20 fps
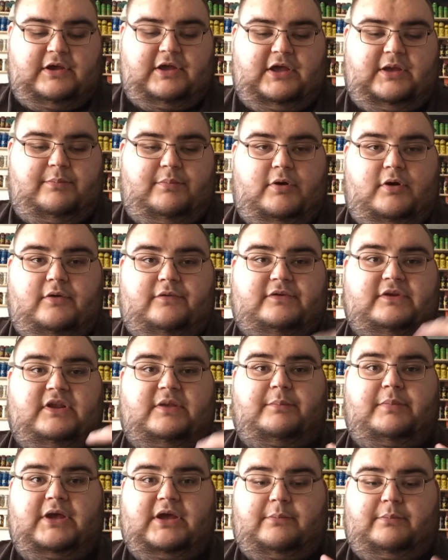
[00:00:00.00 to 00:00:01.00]
He
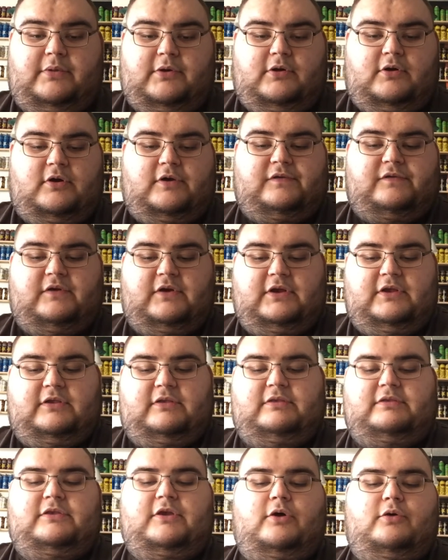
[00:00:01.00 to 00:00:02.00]
posted a pic because he
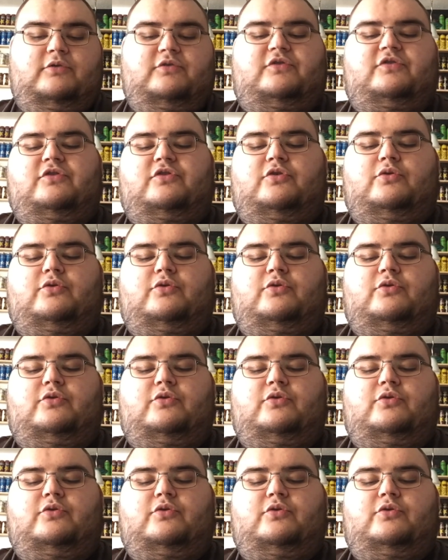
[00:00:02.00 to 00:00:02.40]
don't